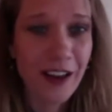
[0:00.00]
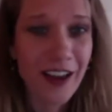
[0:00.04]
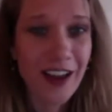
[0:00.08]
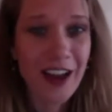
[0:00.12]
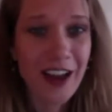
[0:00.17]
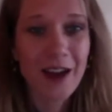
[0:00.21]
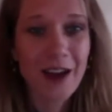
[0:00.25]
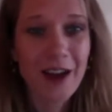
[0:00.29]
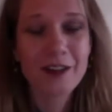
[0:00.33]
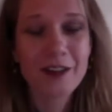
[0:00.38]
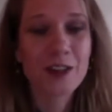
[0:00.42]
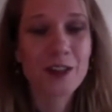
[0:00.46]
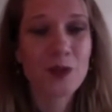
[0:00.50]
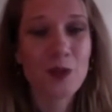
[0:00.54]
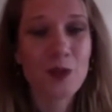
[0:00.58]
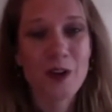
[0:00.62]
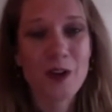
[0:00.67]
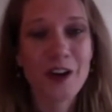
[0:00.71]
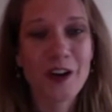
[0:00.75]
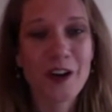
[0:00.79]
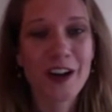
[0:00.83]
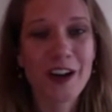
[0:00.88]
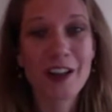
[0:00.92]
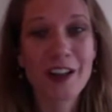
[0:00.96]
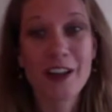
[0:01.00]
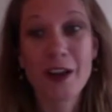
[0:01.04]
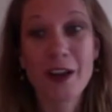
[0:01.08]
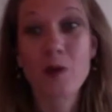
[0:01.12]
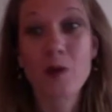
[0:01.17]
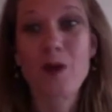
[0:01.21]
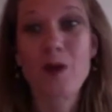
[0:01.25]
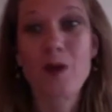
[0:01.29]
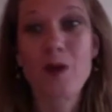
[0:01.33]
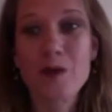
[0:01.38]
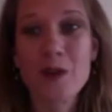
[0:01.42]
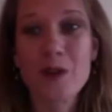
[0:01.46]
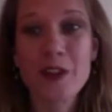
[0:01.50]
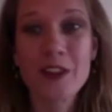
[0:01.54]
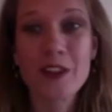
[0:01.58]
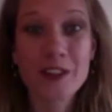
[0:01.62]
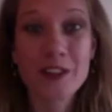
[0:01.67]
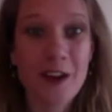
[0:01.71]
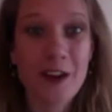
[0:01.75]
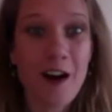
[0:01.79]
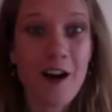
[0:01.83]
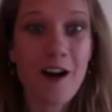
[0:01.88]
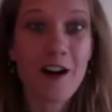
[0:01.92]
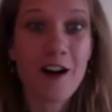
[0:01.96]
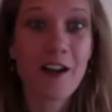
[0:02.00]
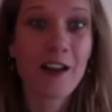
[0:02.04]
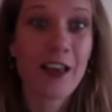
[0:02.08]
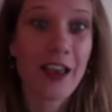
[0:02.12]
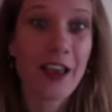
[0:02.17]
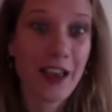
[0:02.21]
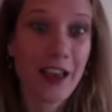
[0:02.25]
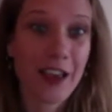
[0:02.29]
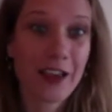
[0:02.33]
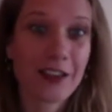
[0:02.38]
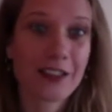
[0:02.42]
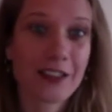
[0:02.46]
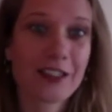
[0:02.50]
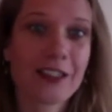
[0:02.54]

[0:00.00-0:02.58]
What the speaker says: I'm just wondering, when will this call end?